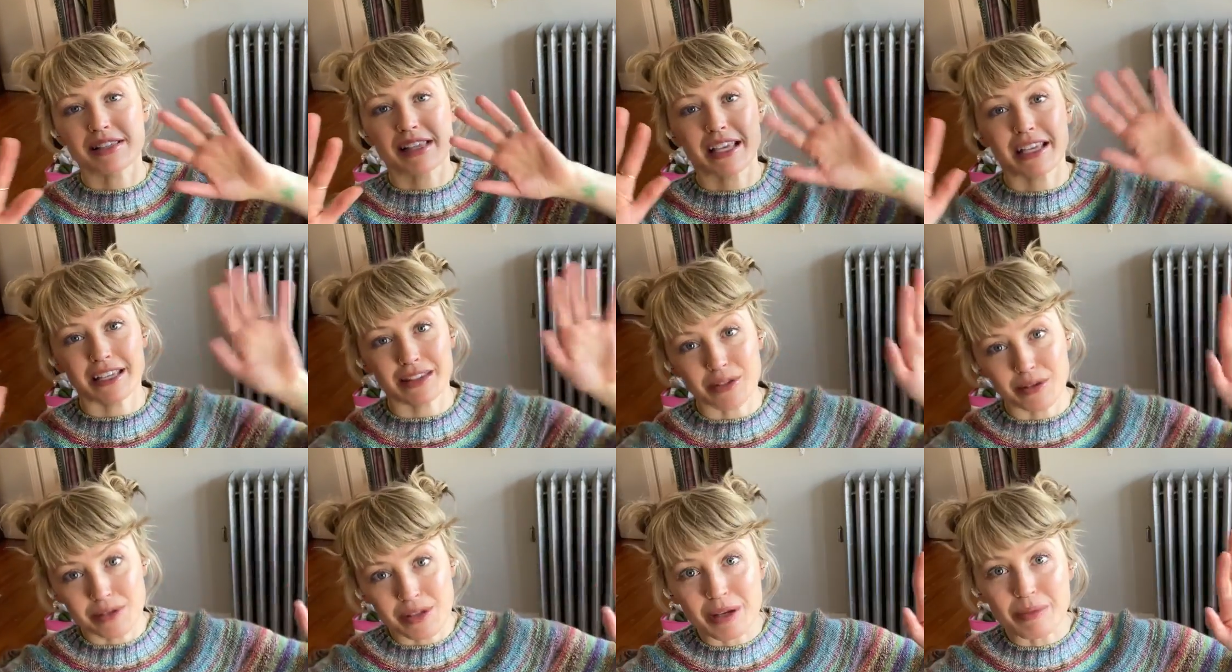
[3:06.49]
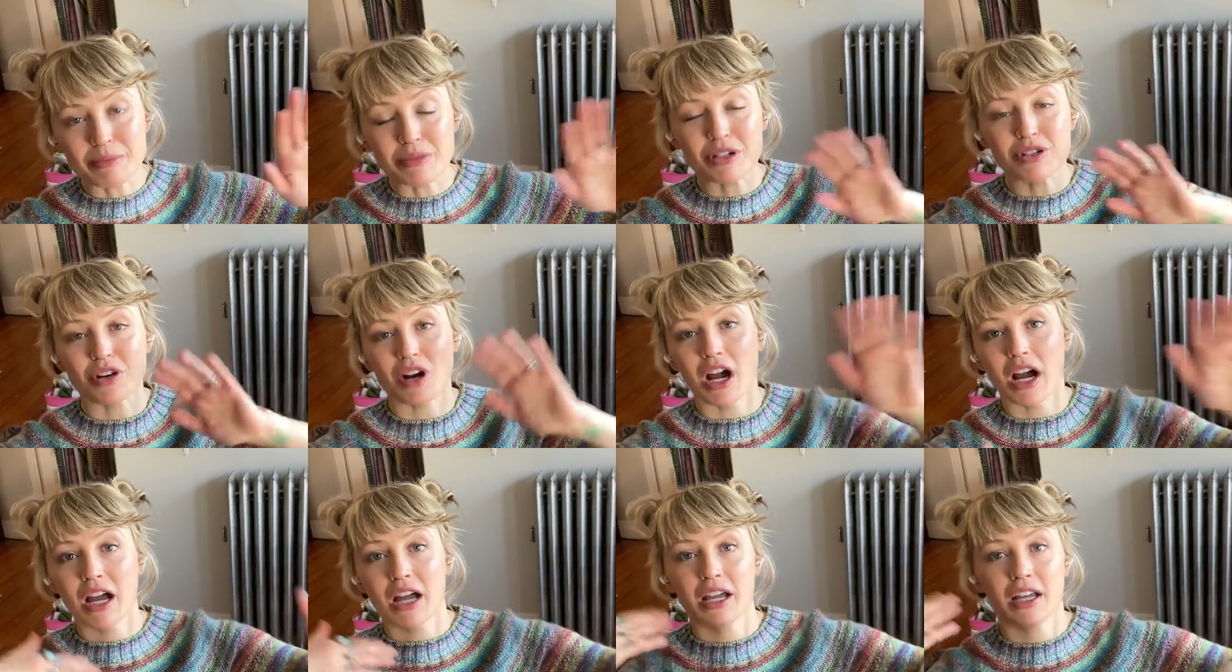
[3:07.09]
hanging those up to
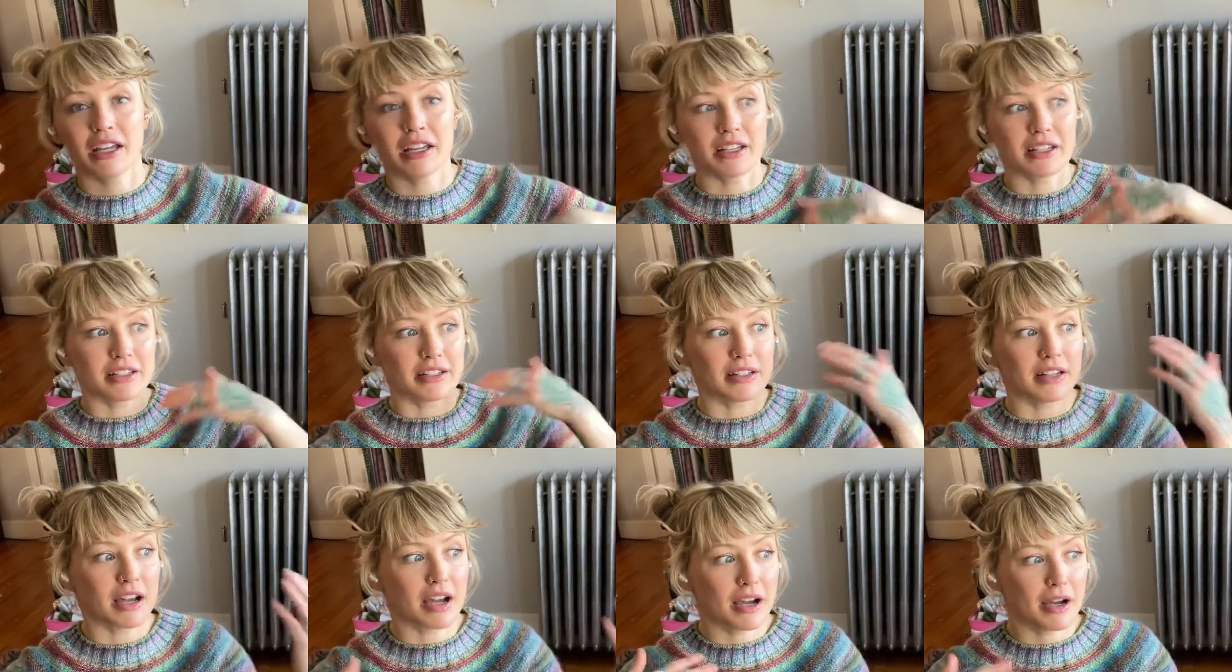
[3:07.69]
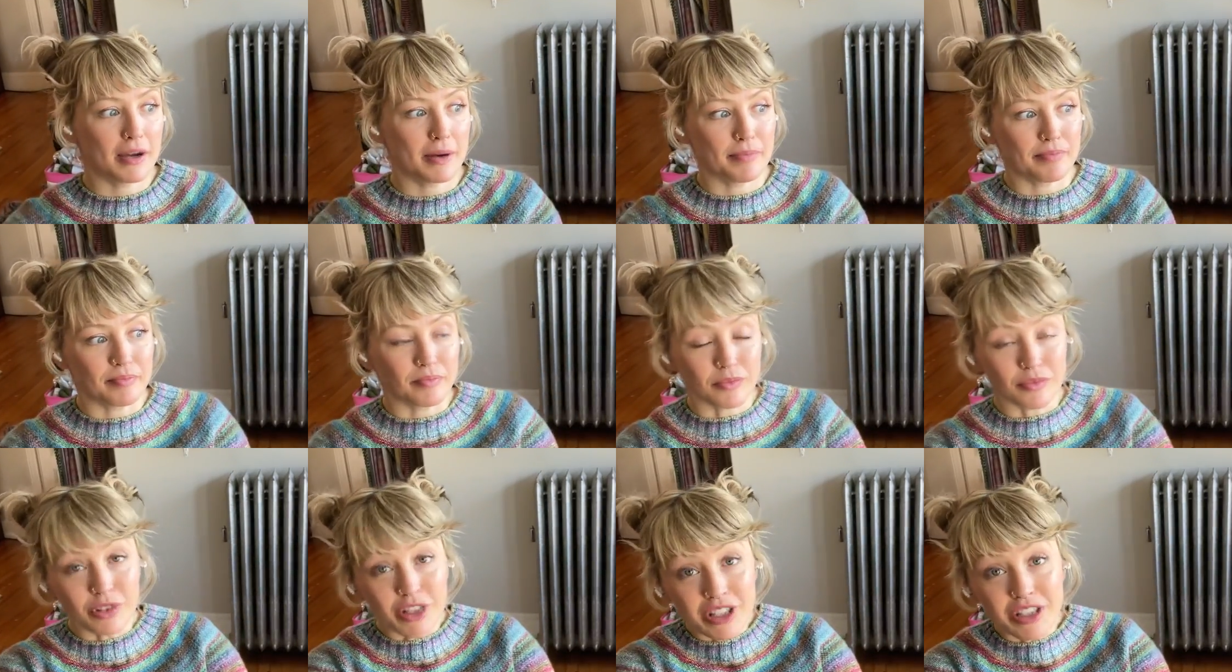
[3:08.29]
dry and um,
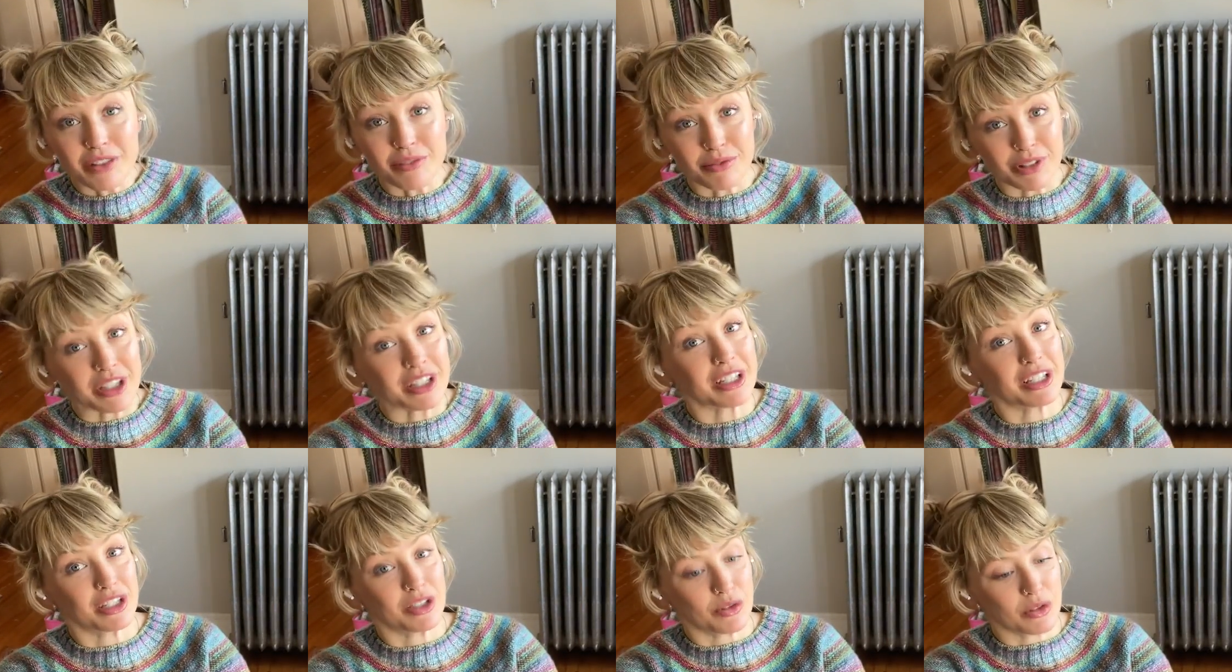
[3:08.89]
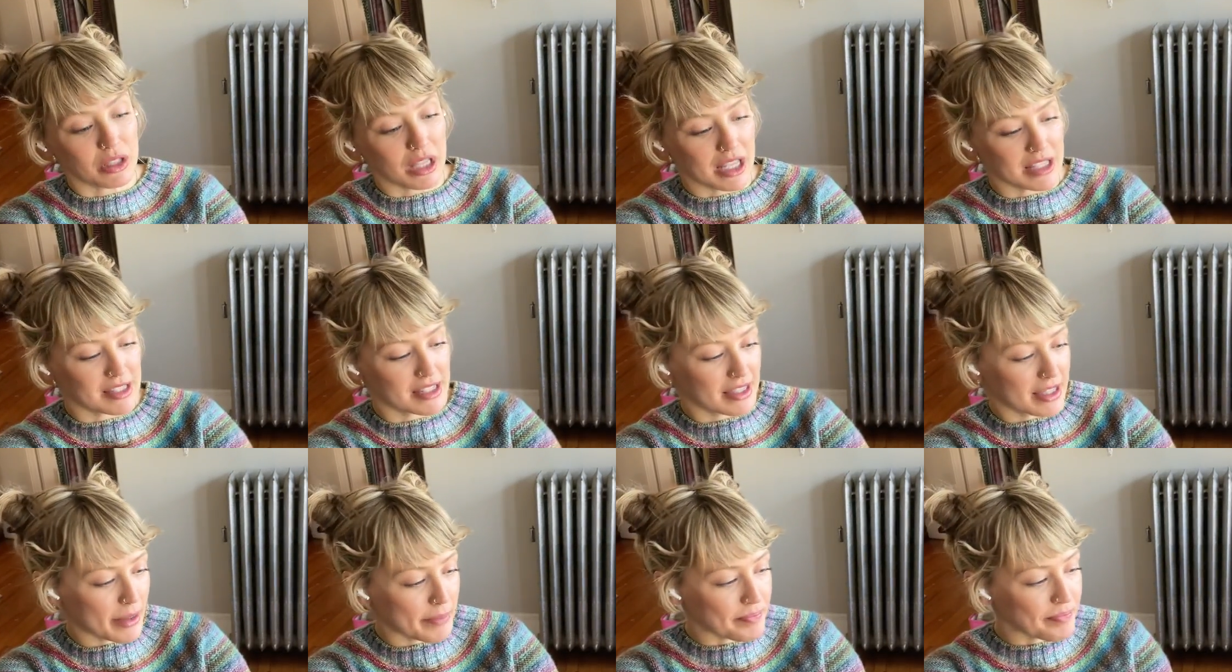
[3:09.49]
really, really utilizing
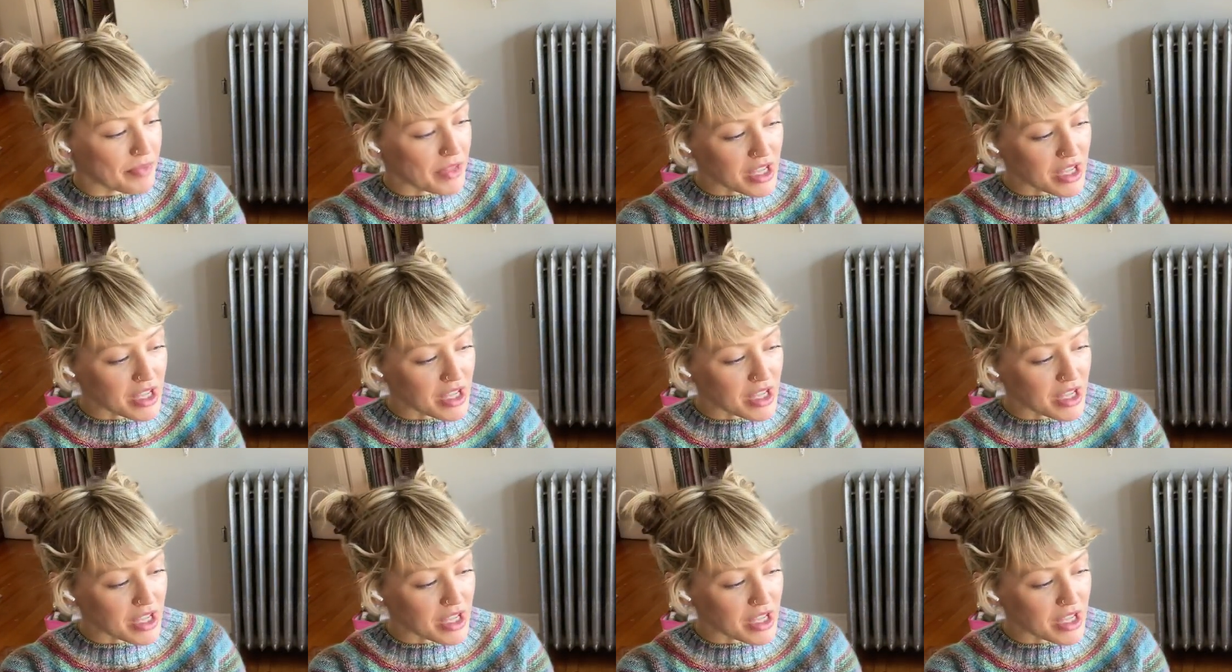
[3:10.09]
them.